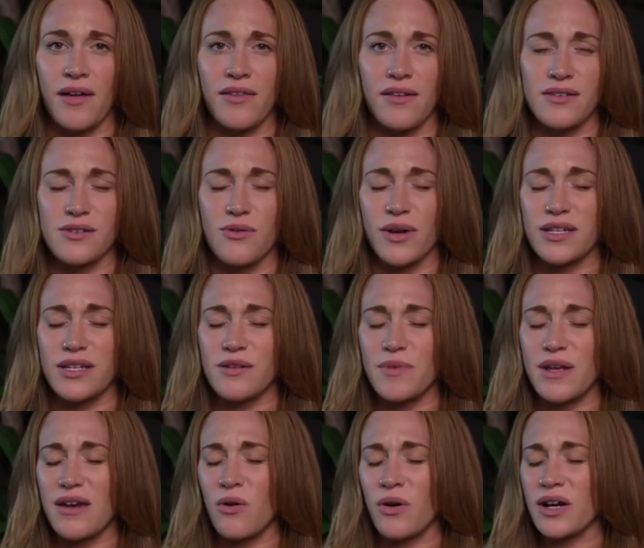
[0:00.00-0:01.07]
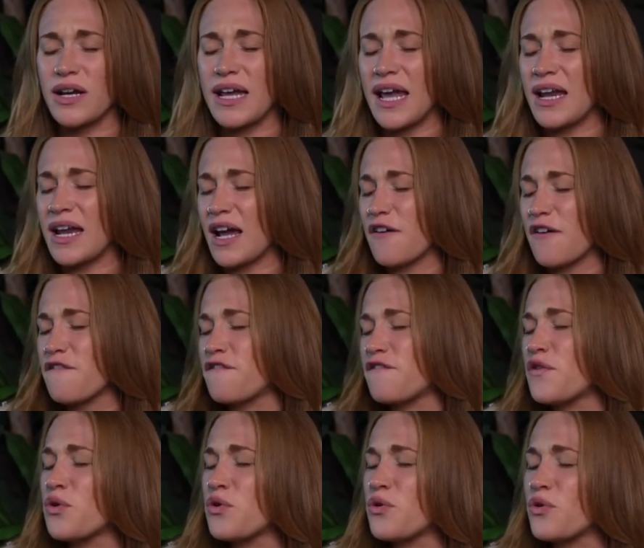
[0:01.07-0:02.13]
There's going to be organic
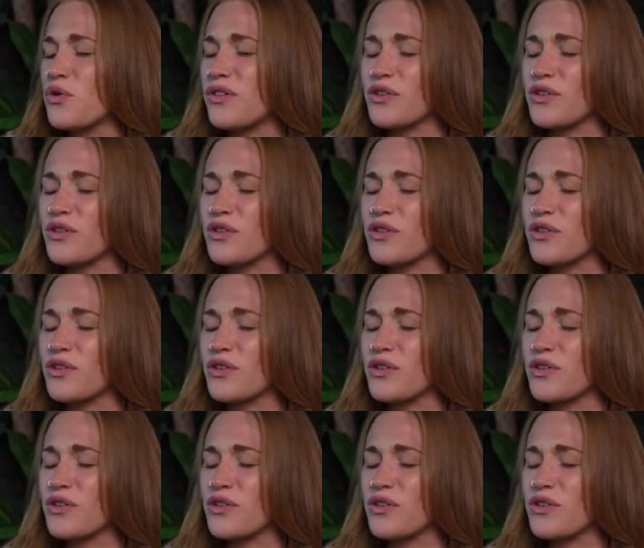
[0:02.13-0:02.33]
food.